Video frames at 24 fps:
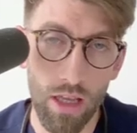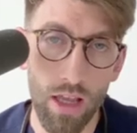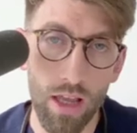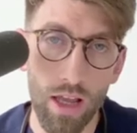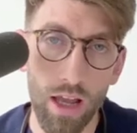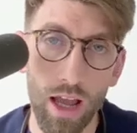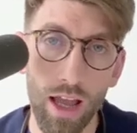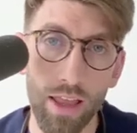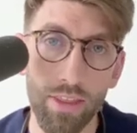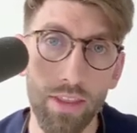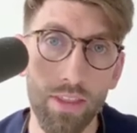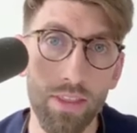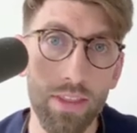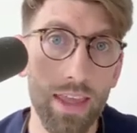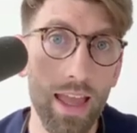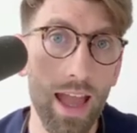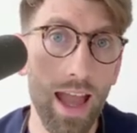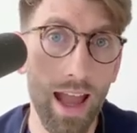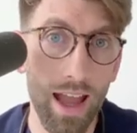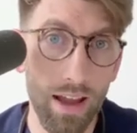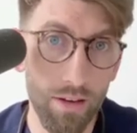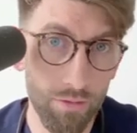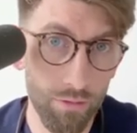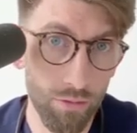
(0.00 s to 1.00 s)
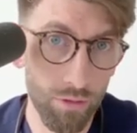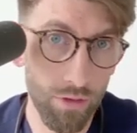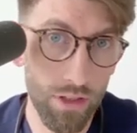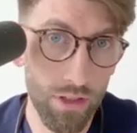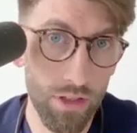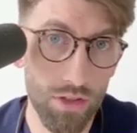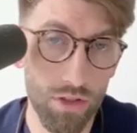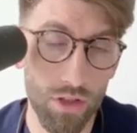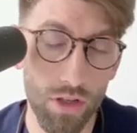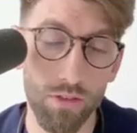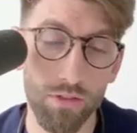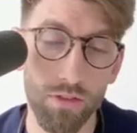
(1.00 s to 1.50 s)
And then the average
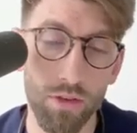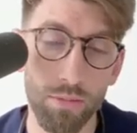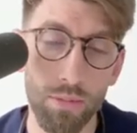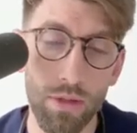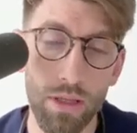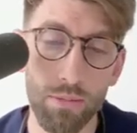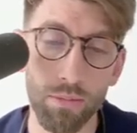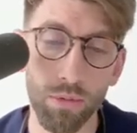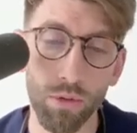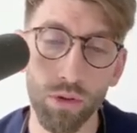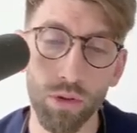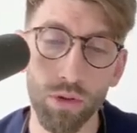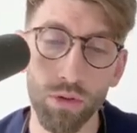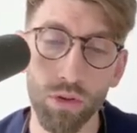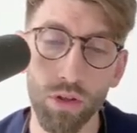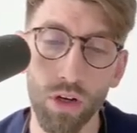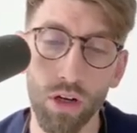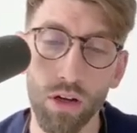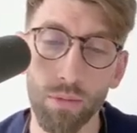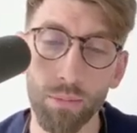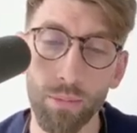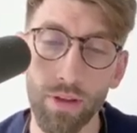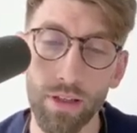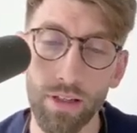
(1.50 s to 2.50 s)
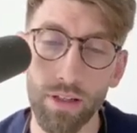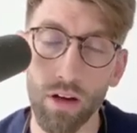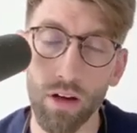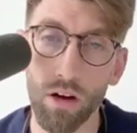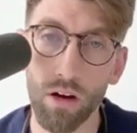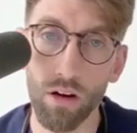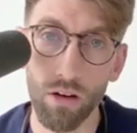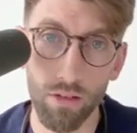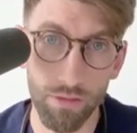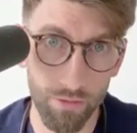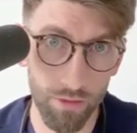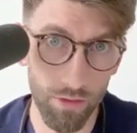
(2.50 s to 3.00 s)
of the people who got made
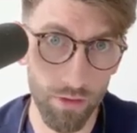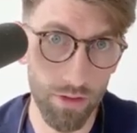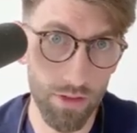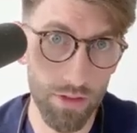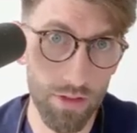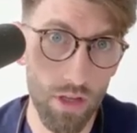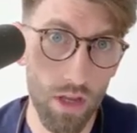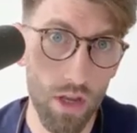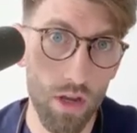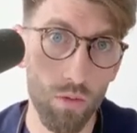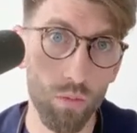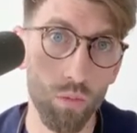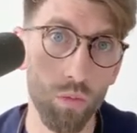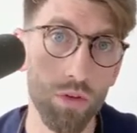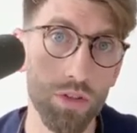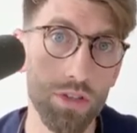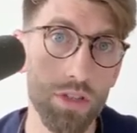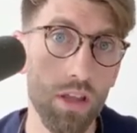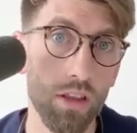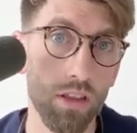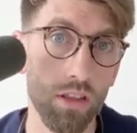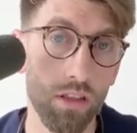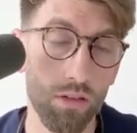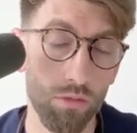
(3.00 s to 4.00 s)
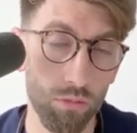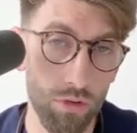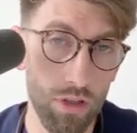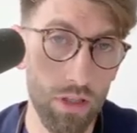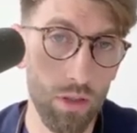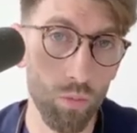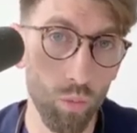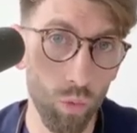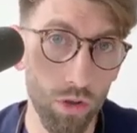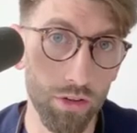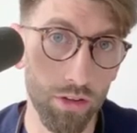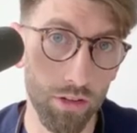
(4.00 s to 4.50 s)
offers was
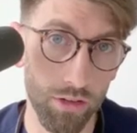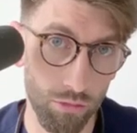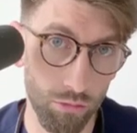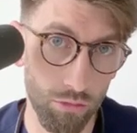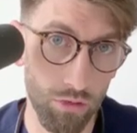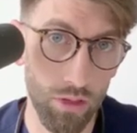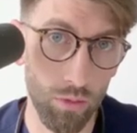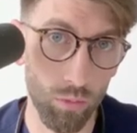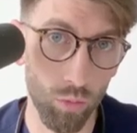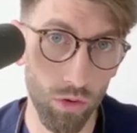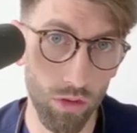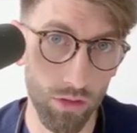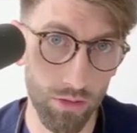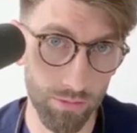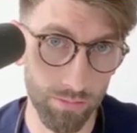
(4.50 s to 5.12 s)
3131.